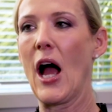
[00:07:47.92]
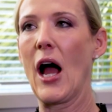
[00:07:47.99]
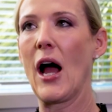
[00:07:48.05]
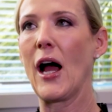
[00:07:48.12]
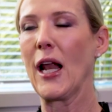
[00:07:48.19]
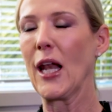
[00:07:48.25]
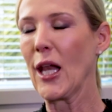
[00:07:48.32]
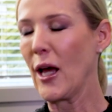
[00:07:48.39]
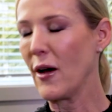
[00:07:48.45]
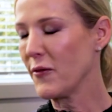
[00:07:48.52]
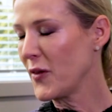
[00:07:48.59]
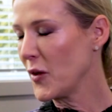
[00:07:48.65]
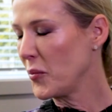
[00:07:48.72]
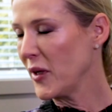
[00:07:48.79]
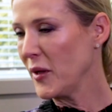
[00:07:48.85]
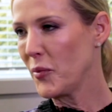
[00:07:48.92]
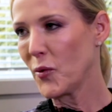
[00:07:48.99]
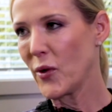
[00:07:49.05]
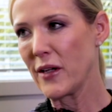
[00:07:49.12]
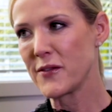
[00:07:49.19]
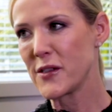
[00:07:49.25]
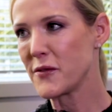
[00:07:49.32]
I love that people
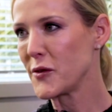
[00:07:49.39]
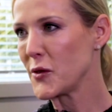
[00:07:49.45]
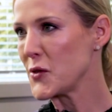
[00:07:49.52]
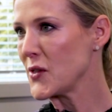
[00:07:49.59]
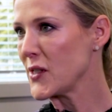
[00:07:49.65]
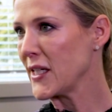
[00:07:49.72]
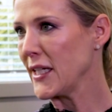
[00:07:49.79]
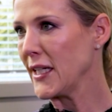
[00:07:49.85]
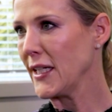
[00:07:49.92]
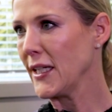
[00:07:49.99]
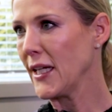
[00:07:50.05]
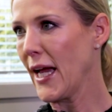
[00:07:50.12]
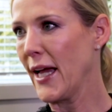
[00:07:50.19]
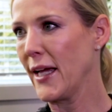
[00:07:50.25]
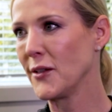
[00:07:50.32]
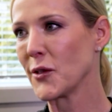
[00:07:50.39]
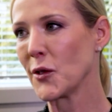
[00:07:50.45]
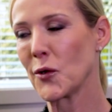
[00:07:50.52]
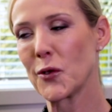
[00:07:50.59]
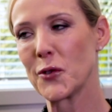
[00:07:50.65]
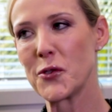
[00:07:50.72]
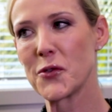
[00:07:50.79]
have diversity and
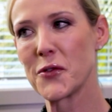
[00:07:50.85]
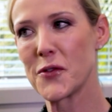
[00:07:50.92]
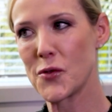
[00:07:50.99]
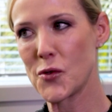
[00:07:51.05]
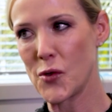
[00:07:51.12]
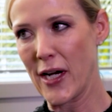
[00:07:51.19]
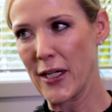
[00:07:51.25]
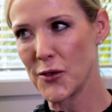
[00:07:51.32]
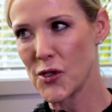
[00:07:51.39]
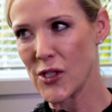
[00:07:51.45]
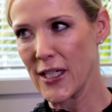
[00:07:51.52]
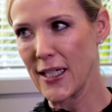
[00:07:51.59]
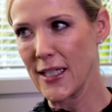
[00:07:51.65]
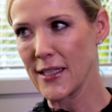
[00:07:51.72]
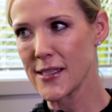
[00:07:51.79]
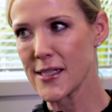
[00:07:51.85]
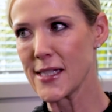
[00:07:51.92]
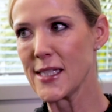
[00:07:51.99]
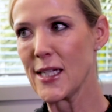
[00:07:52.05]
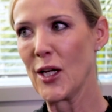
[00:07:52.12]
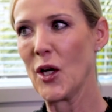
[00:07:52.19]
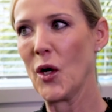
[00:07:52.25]
inclusion
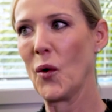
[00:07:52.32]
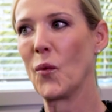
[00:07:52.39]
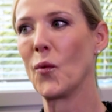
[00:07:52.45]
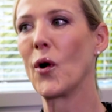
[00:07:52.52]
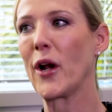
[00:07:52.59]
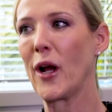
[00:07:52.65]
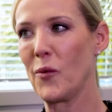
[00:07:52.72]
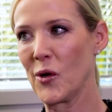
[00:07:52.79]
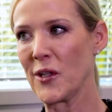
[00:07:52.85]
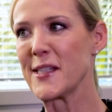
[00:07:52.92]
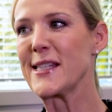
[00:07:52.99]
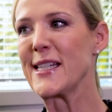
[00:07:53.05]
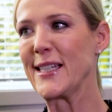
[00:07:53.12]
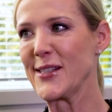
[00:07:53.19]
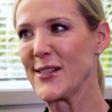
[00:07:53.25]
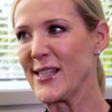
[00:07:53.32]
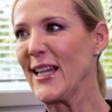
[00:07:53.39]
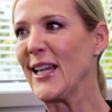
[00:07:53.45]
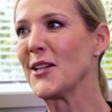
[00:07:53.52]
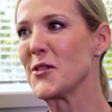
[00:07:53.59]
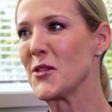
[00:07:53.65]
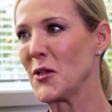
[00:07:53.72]
strategies. What I want to see is
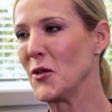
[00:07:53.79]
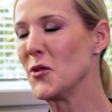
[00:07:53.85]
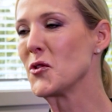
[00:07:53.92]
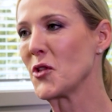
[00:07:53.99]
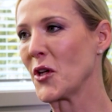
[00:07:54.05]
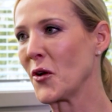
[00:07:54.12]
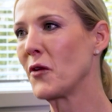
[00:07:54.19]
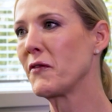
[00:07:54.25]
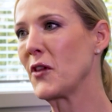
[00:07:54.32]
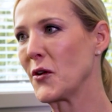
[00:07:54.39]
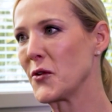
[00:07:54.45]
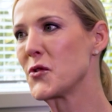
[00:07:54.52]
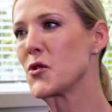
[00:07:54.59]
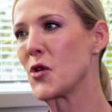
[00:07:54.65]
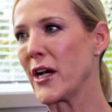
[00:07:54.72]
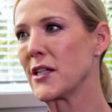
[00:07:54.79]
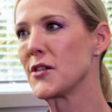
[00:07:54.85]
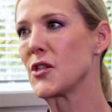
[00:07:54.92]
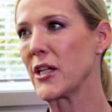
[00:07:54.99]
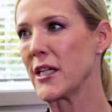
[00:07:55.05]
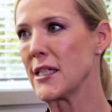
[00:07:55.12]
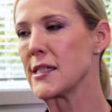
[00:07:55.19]
execution of those
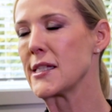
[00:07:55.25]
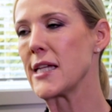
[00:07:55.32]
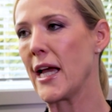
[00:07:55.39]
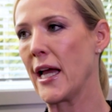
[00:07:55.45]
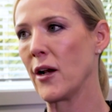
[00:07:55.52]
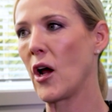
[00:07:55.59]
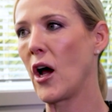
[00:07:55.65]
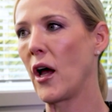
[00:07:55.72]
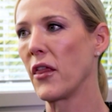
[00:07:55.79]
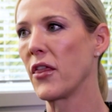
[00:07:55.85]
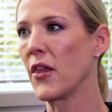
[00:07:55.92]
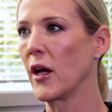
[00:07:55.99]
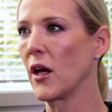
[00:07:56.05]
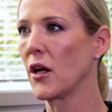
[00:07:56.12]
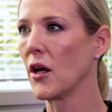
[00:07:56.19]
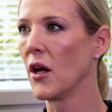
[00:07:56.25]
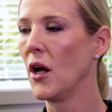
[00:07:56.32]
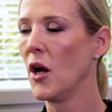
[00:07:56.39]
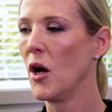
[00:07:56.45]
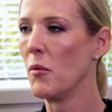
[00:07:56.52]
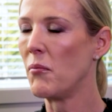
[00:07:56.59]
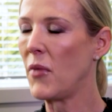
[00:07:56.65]
strategies, and I think
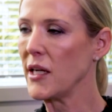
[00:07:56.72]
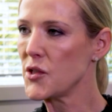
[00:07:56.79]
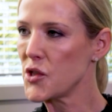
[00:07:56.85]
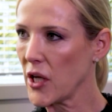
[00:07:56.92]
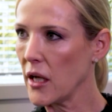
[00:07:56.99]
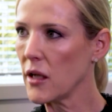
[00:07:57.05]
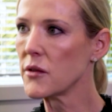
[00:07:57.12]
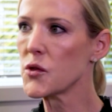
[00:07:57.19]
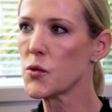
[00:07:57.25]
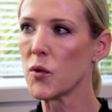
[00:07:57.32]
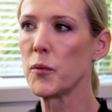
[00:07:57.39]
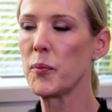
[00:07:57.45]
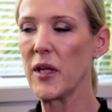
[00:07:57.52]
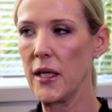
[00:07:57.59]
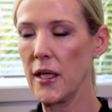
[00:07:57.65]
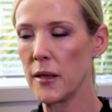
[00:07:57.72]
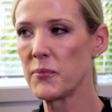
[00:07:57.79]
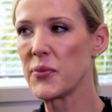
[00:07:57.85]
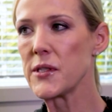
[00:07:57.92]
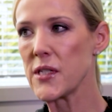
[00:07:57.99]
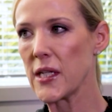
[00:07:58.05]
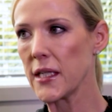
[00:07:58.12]
my challenge would be in
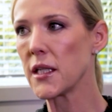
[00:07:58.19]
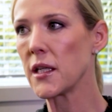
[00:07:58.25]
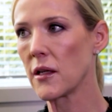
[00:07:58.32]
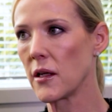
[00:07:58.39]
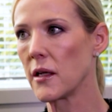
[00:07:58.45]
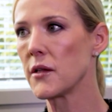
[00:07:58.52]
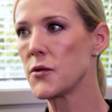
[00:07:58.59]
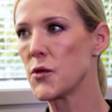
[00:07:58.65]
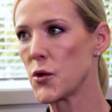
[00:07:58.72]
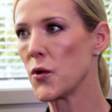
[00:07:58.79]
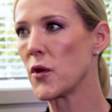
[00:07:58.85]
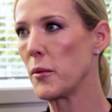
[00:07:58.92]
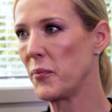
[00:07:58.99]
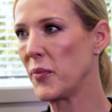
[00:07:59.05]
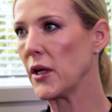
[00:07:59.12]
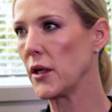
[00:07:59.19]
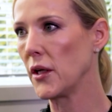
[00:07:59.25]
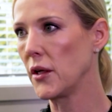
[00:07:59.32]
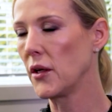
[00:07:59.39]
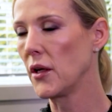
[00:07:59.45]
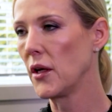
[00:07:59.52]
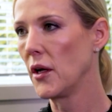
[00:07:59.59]
particular to the
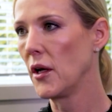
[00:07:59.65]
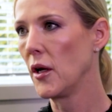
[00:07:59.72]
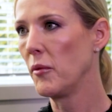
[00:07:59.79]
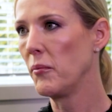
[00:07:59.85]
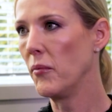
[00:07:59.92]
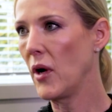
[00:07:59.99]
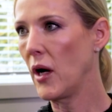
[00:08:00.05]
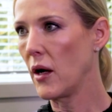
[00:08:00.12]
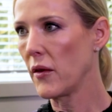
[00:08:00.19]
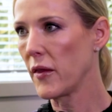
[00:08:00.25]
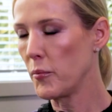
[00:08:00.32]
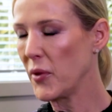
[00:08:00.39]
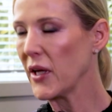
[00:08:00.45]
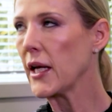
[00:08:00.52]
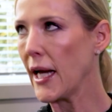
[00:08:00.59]
big